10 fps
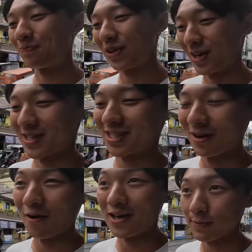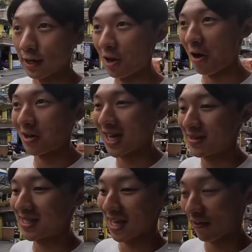Because, you know, it's been a long
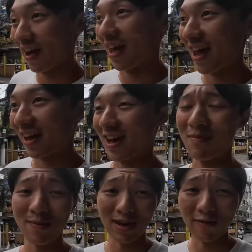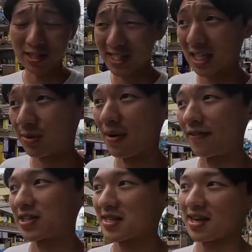time since I've had a haircut, maybe even 6
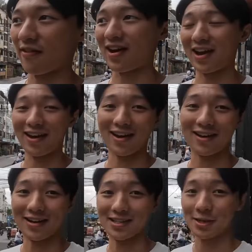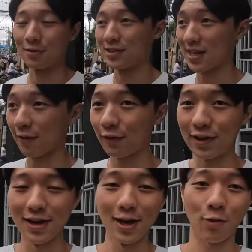months since I've had a haircut. So it's
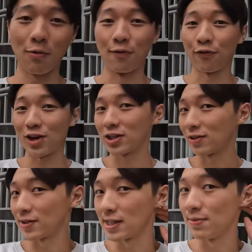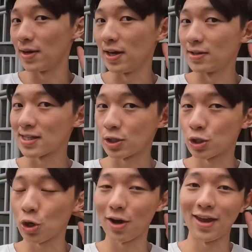definitely quite refreshing to see me in such
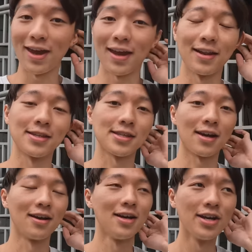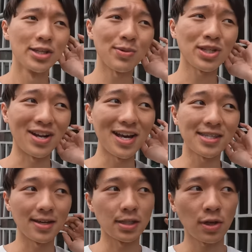short hair, and it's so much
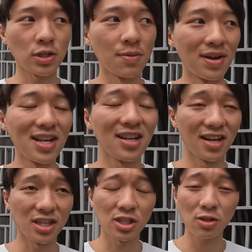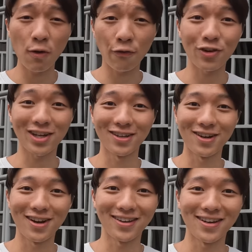nicer, especially in Manila. It's so freaking
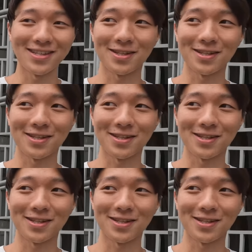hot here.